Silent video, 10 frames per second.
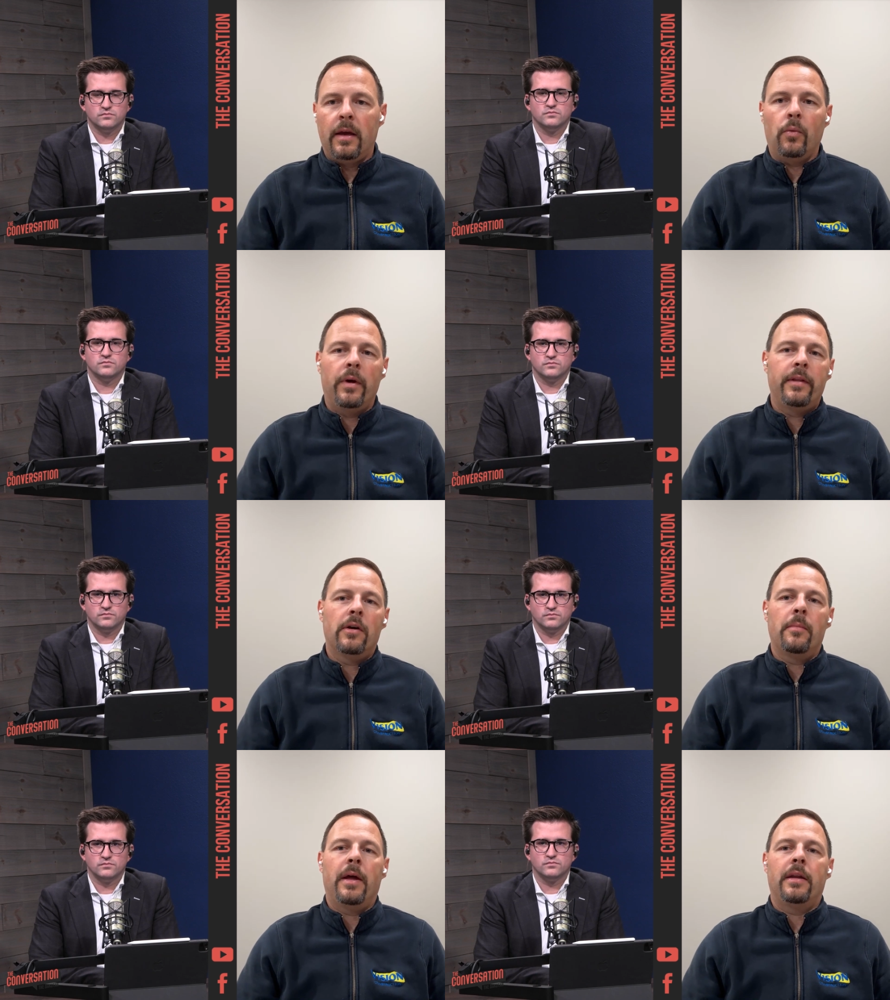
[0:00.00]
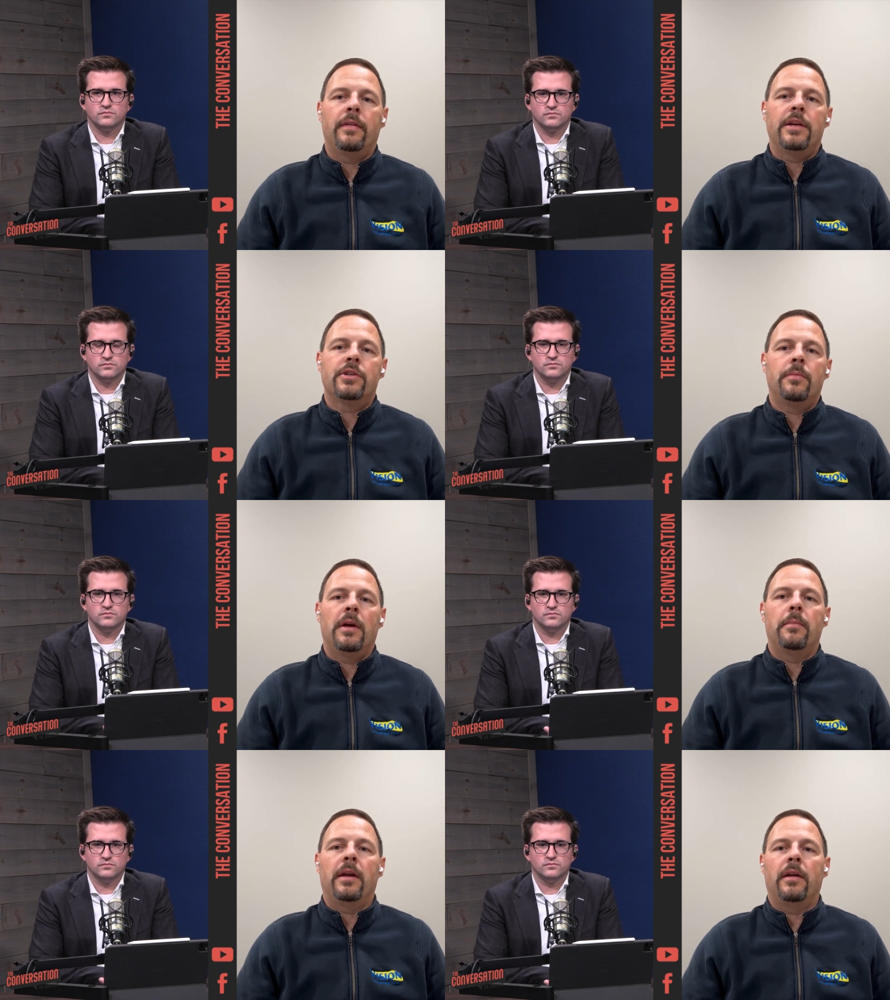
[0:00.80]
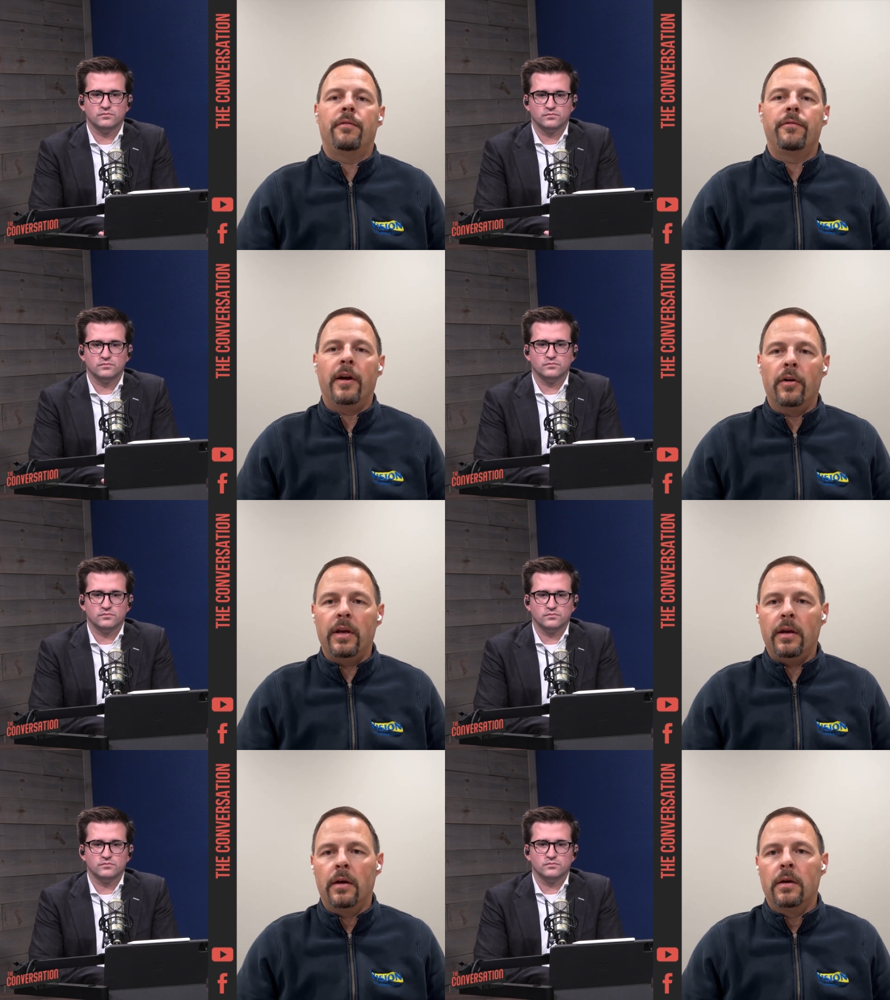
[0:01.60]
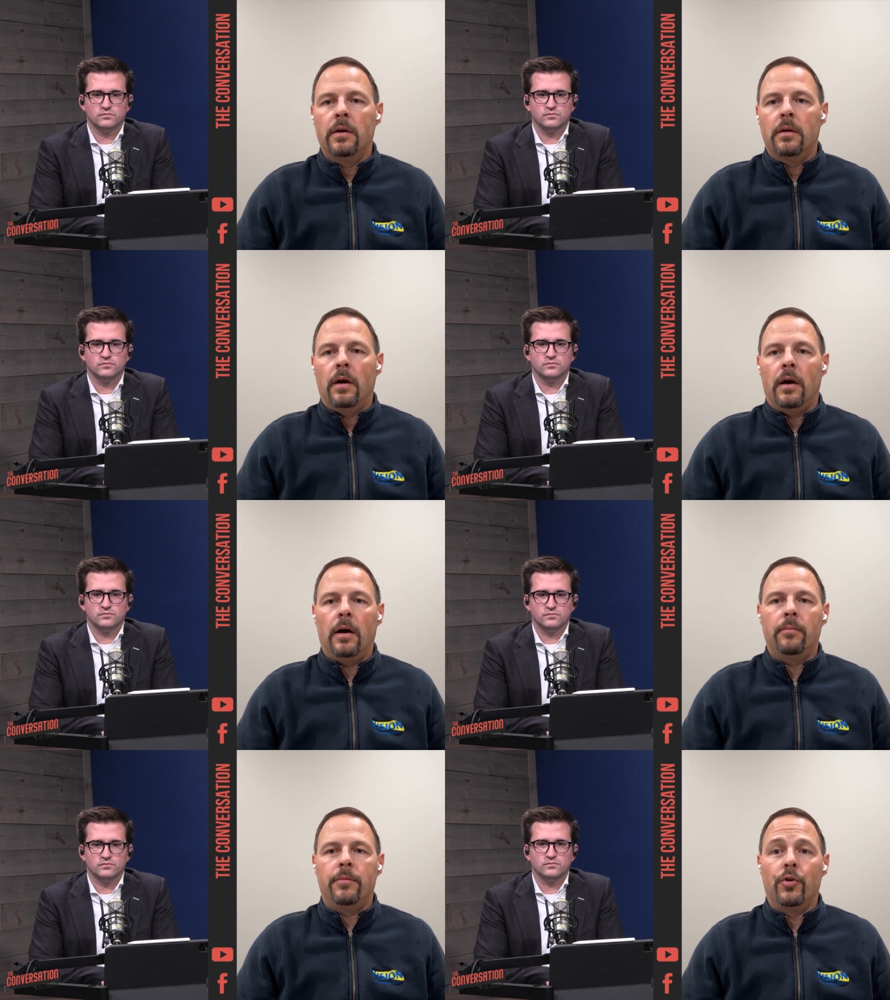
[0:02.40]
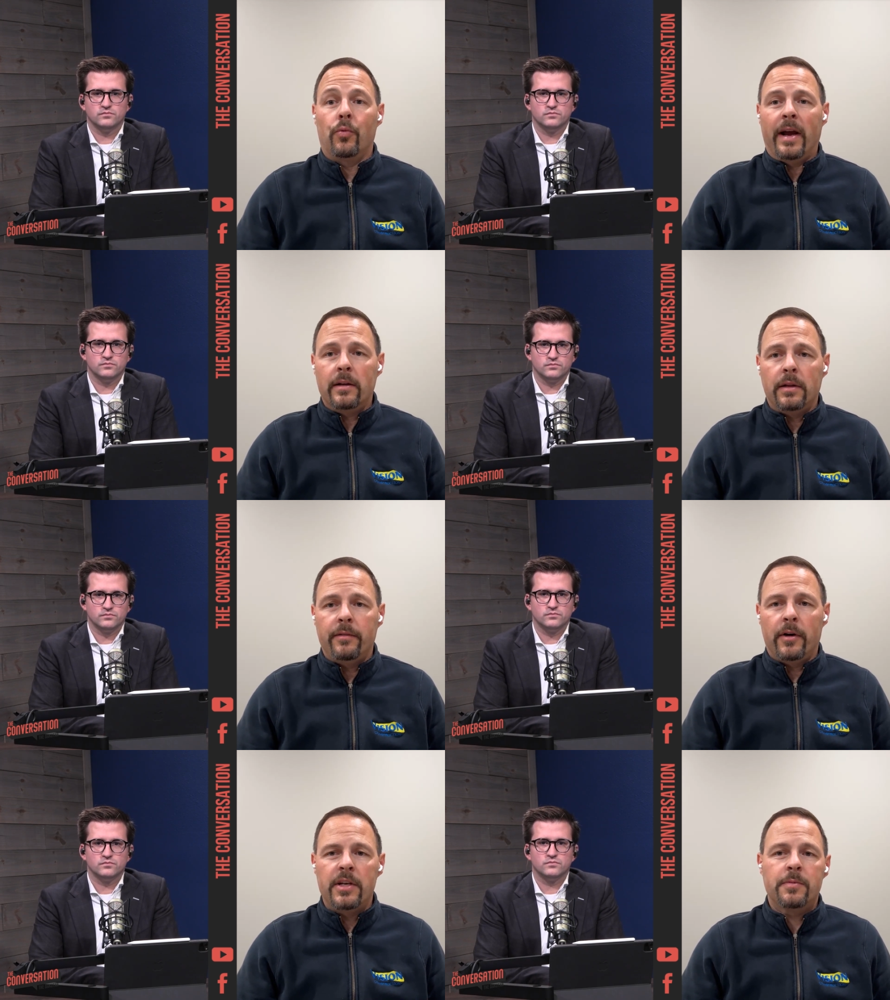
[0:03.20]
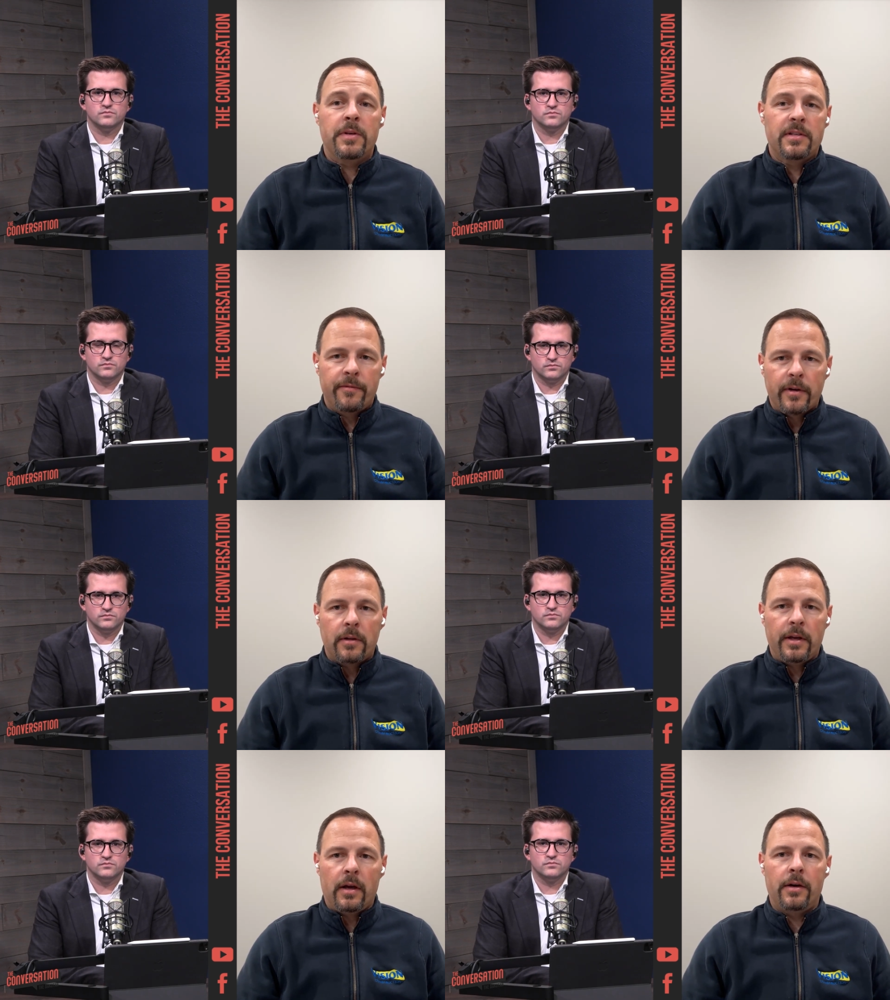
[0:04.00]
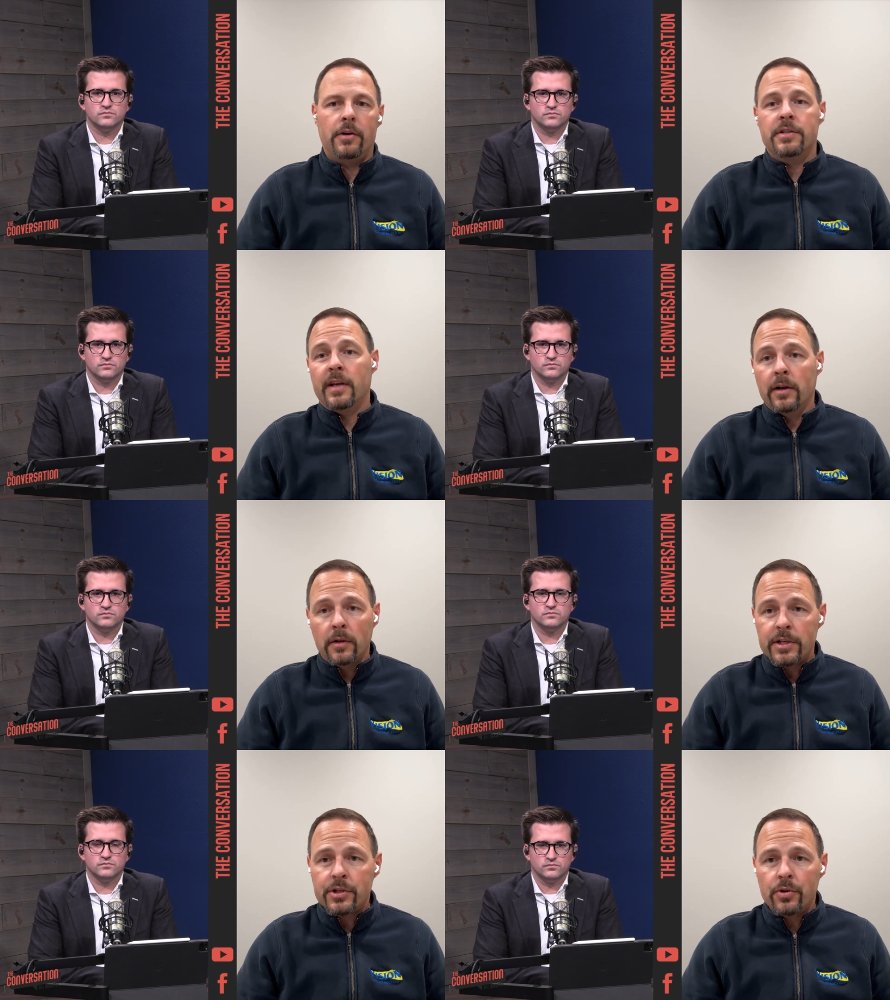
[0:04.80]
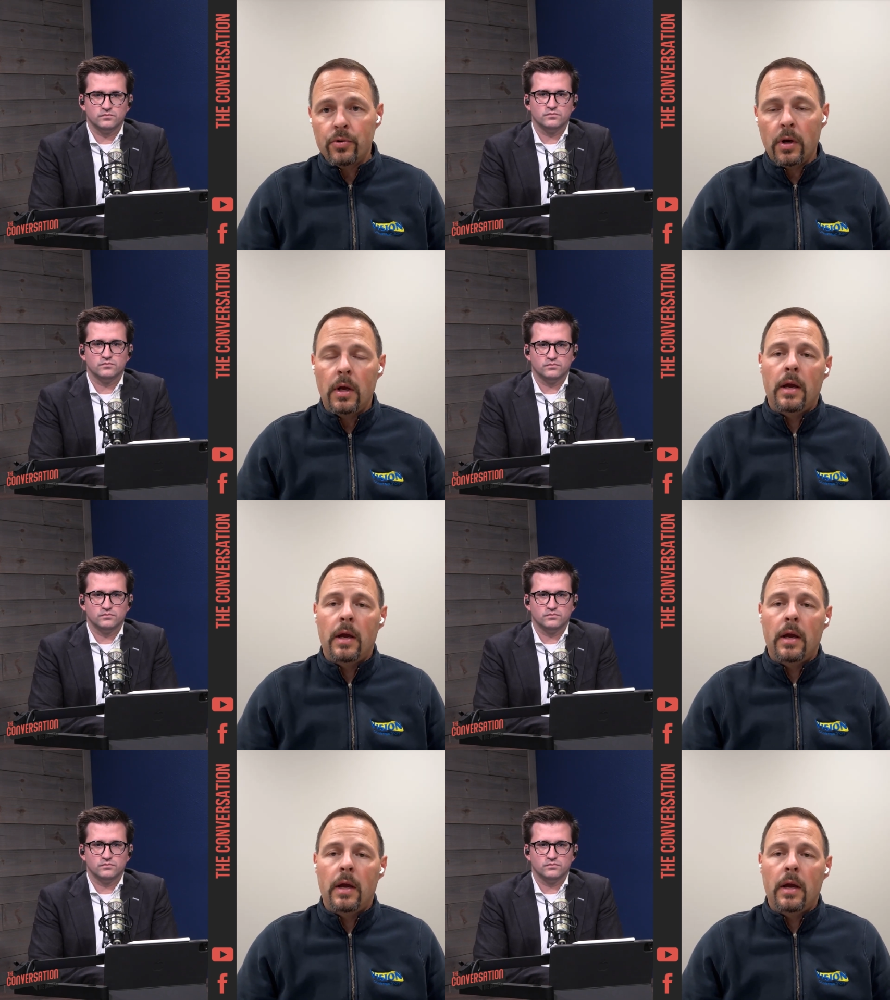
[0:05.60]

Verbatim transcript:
Speaker 1: And when they're amended, they should be amended very um, directly, very specifically under single issue